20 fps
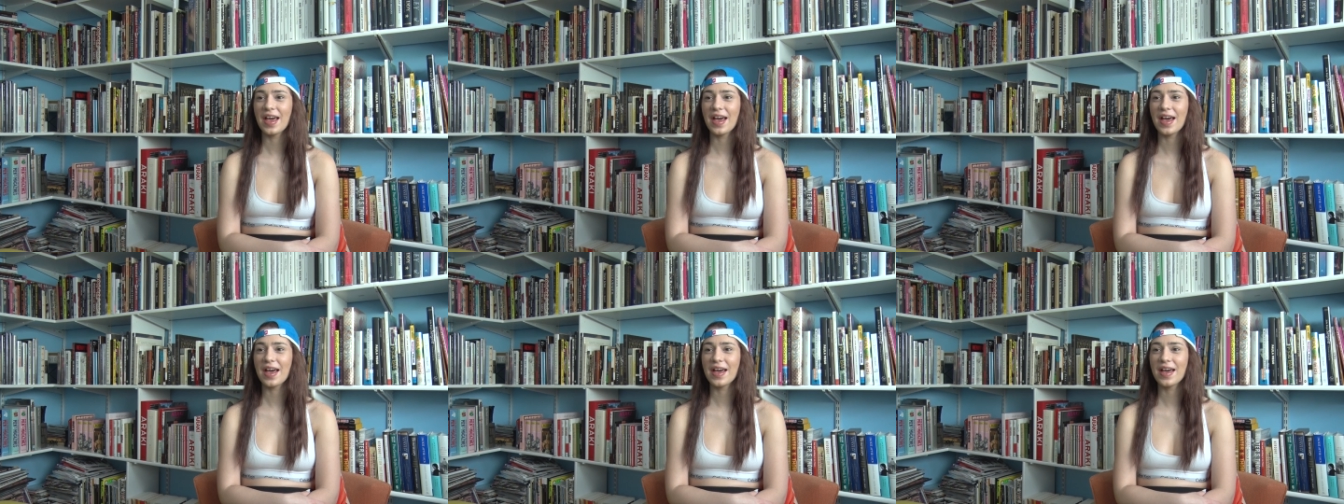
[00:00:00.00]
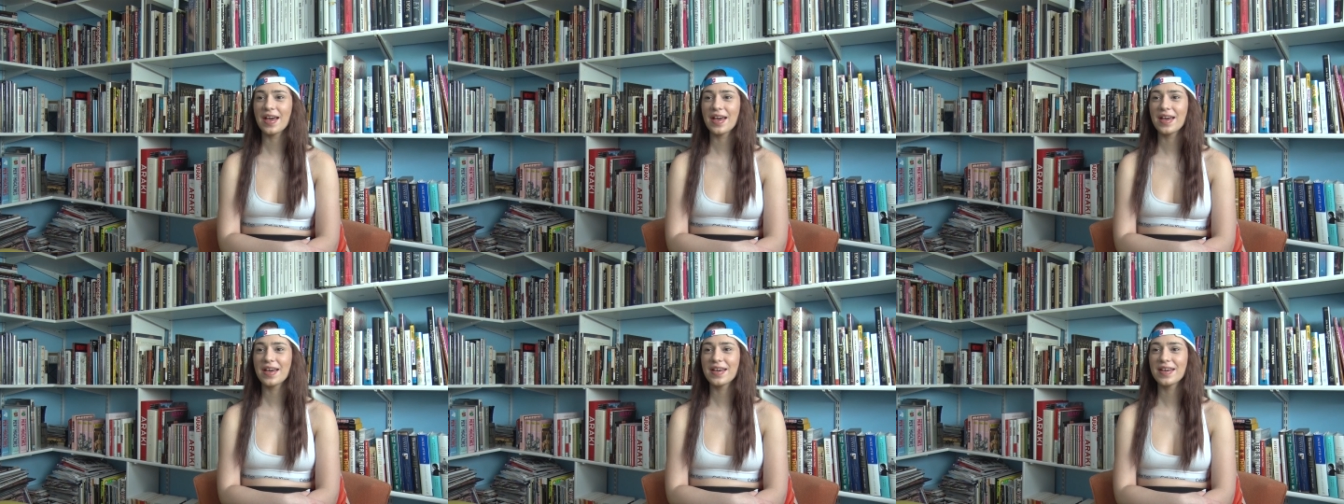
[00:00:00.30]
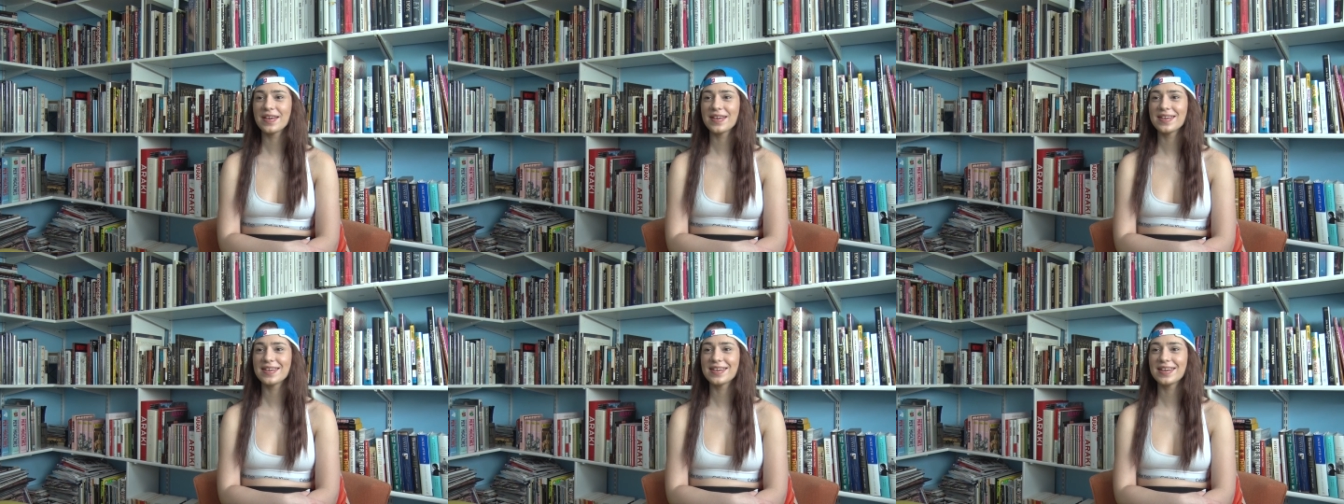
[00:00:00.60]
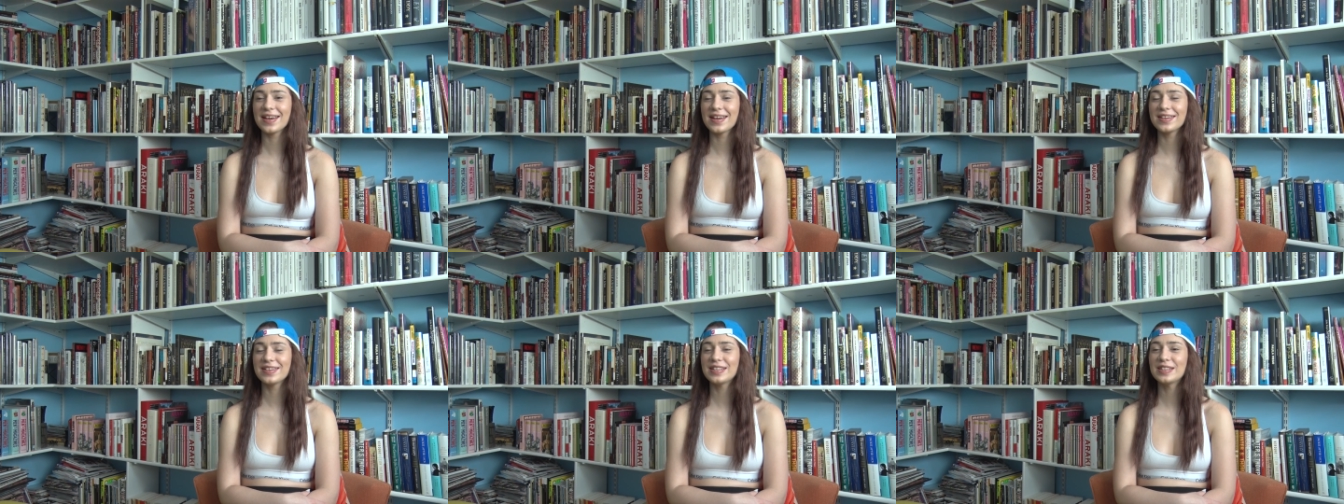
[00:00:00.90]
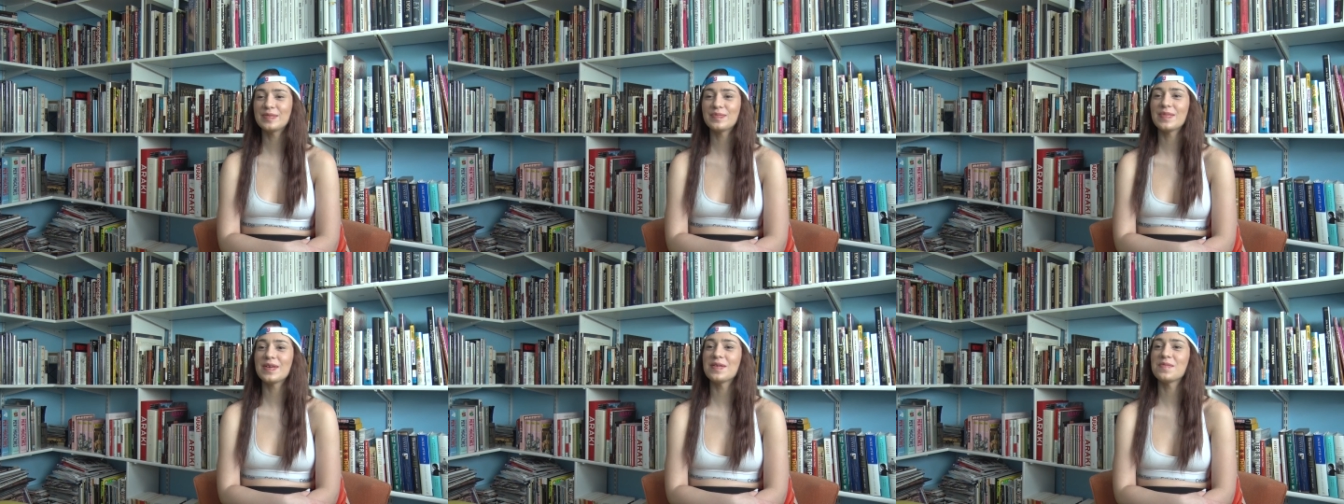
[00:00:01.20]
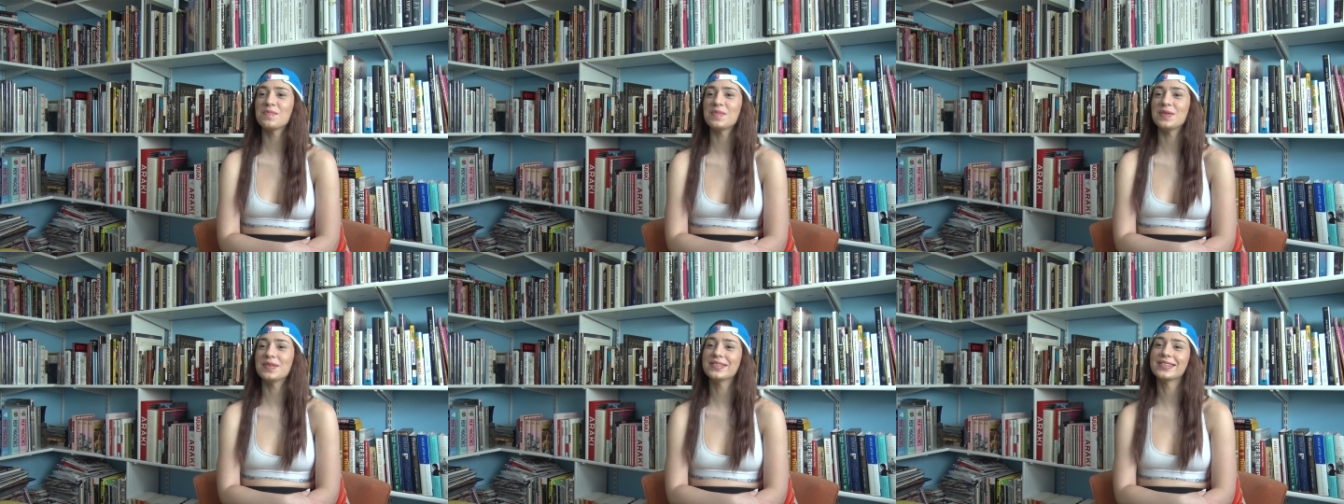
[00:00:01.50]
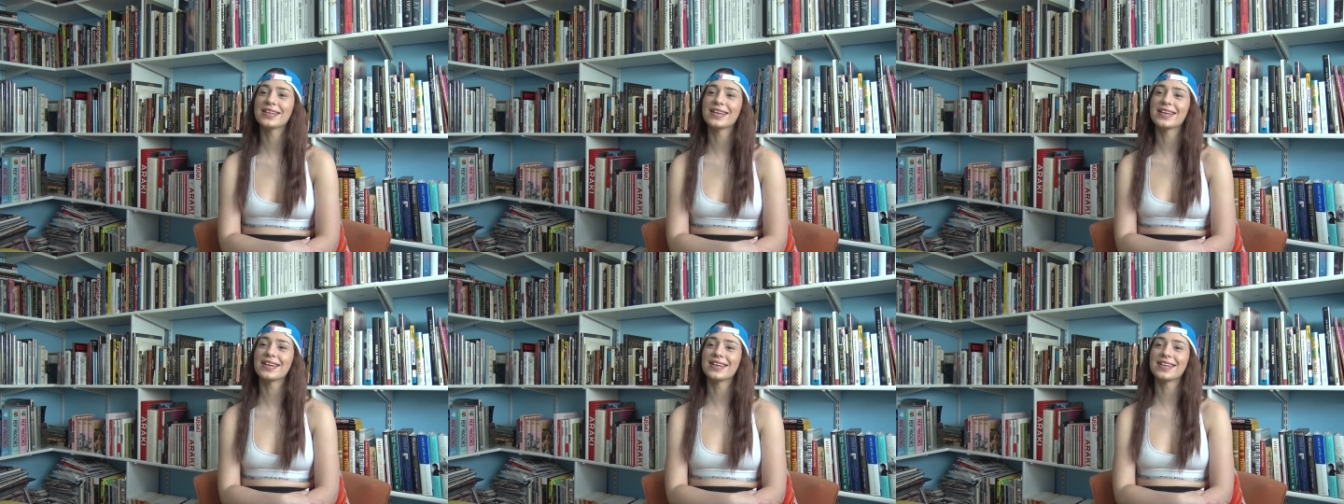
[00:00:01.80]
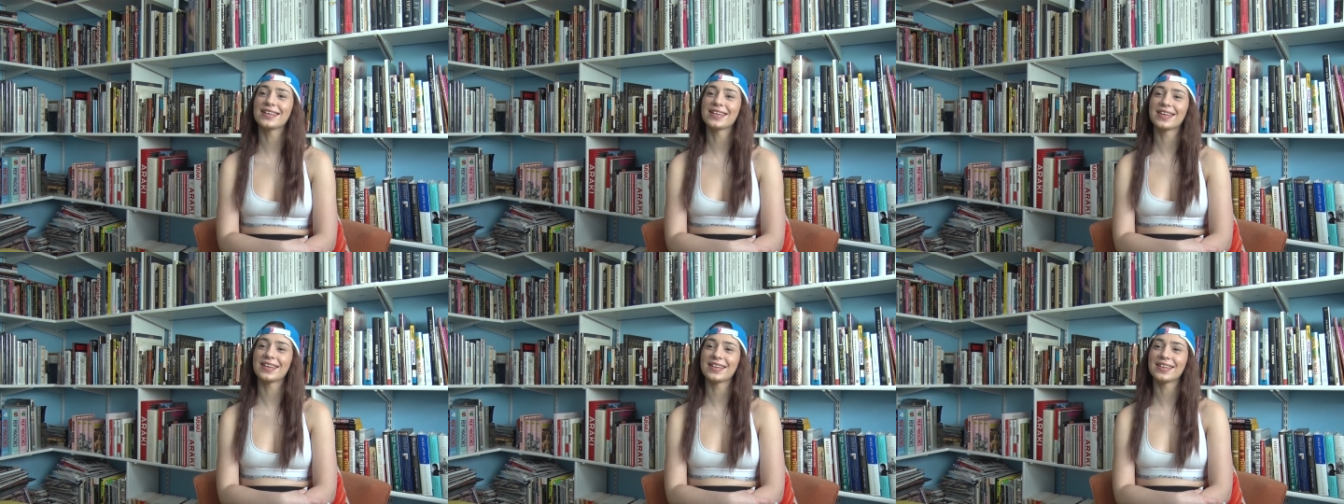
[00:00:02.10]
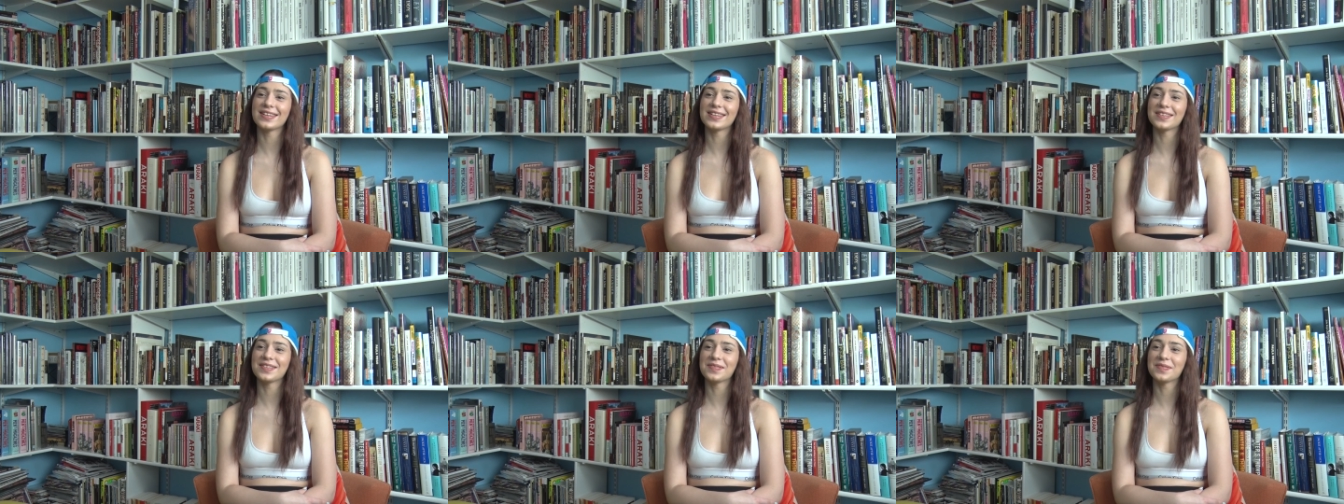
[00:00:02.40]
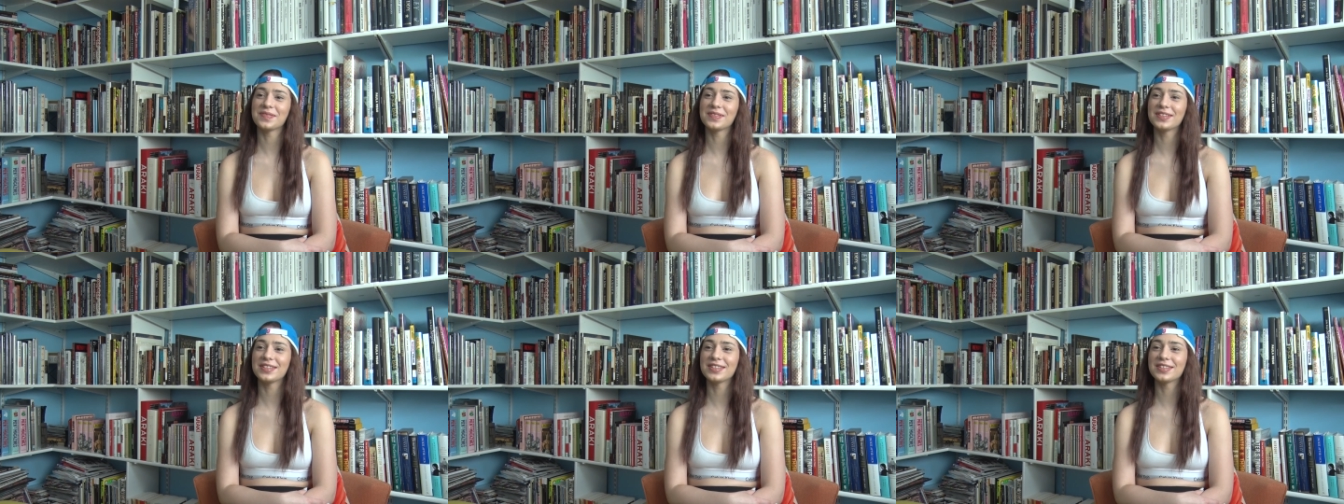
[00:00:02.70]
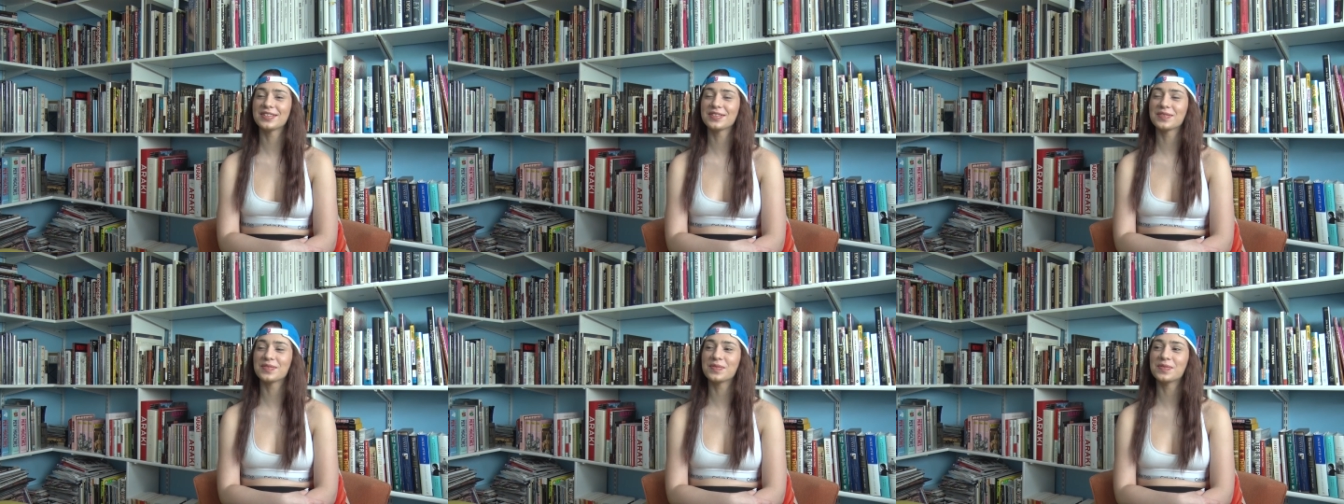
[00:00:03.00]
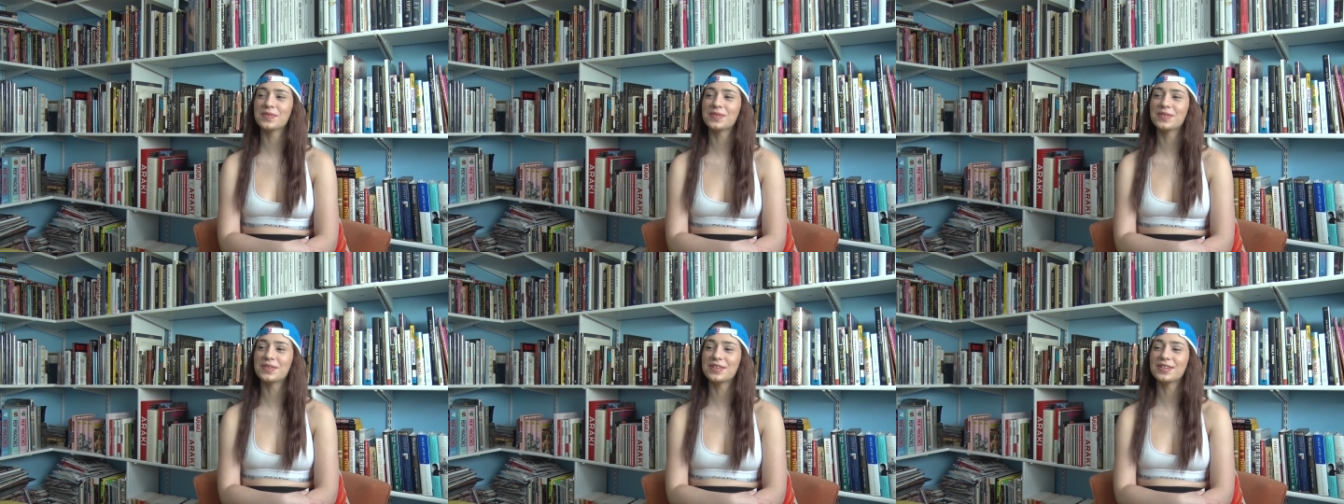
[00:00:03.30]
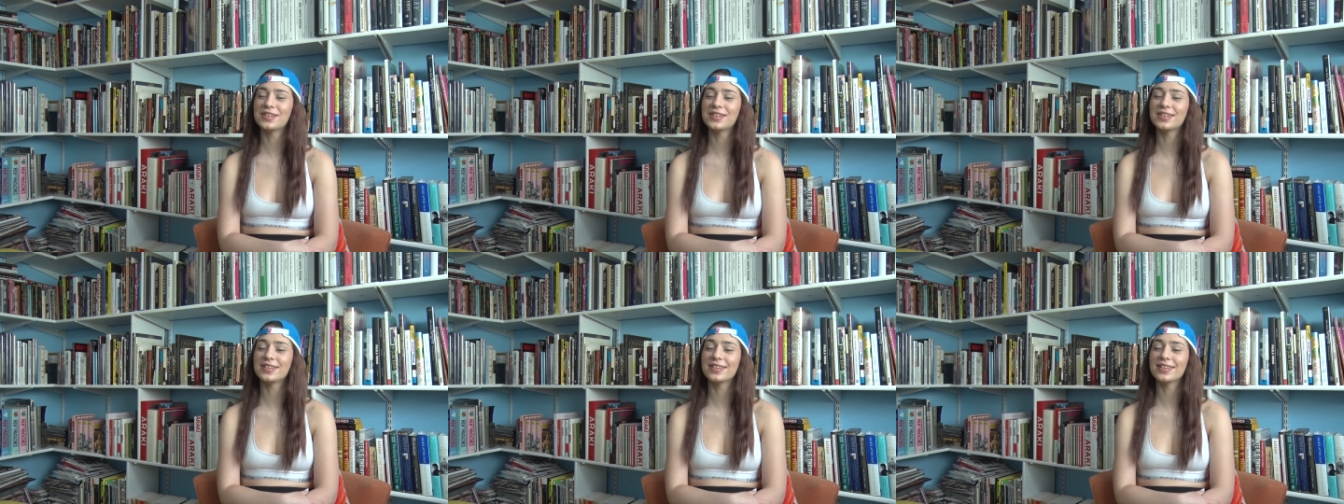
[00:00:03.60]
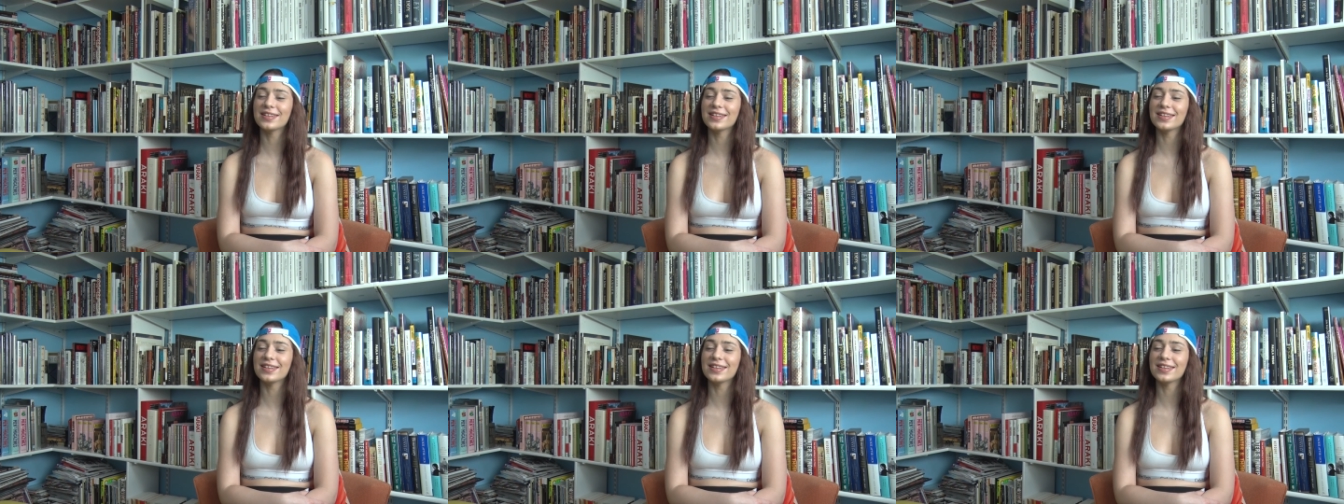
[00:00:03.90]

I, I just made music and went to school